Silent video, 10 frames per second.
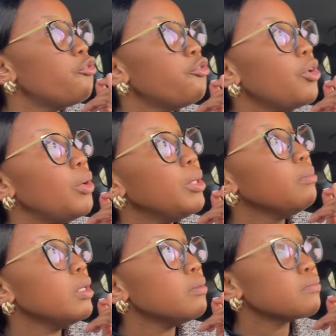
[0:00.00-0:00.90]

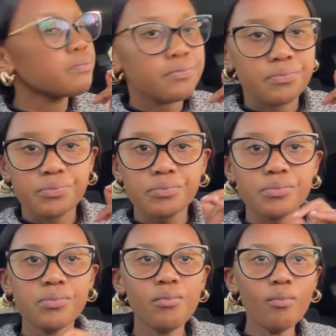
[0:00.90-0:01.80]
following me.
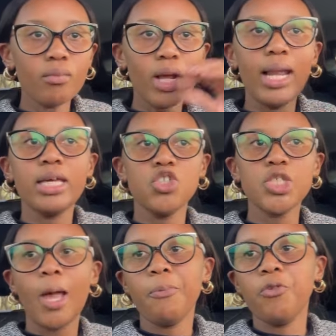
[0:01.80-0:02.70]
Like, he
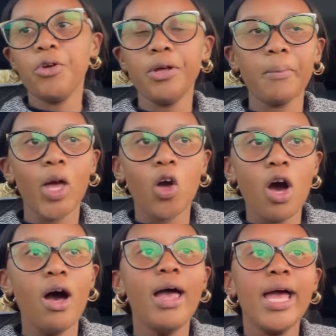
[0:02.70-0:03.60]
just kept following my
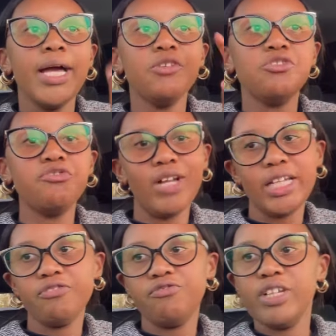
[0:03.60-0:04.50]
car and would just
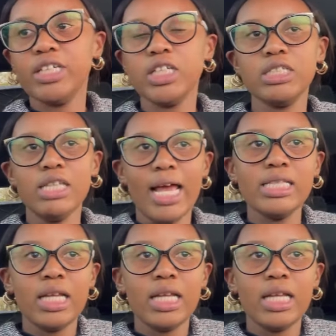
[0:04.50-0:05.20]
like flake his lights.